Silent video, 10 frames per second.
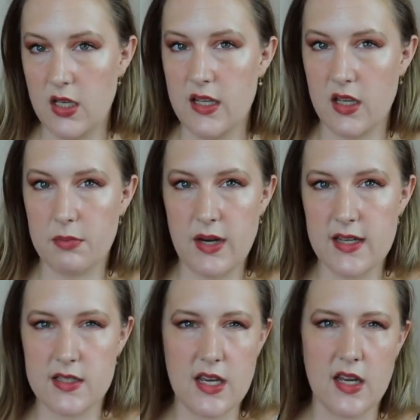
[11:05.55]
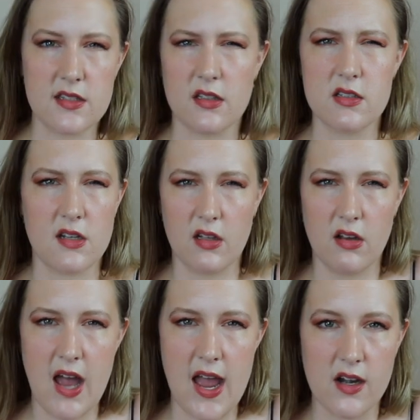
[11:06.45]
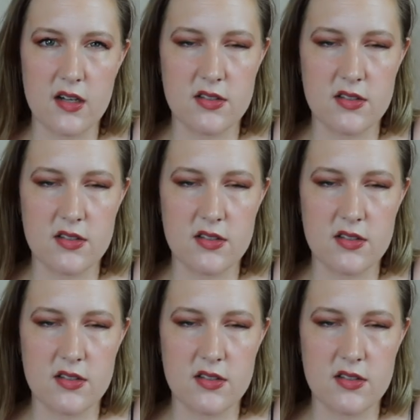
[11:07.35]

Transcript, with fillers: and the pricing is a little higher,